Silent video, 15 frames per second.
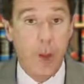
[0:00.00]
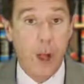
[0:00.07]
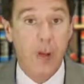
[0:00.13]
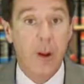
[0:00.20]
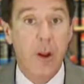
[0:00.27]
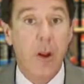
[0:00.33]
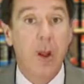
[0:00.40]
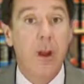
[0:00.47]

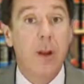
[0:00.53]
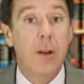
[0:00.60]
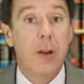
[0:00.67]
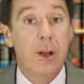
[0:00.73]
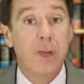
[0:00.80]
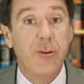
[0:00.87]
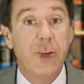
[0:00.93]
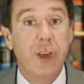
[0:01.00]
But
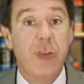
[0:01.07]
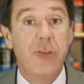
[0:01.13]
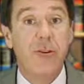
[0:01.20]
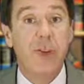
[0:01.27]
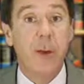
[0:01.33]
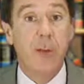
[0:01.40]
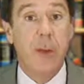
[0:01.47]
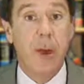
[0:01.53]
let's take a
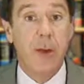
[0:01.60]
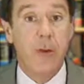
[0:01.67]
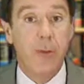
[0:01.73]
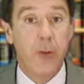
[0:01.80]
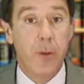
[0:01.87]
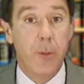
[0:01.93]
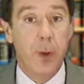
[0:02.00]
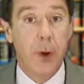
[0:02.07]
step back
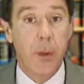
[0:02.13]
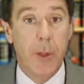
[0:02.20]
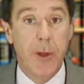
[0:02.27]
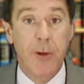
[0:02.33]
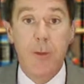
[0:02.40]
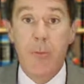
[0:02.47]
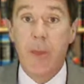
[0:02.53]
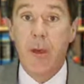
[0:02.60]
for a
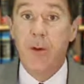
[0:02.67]
moment.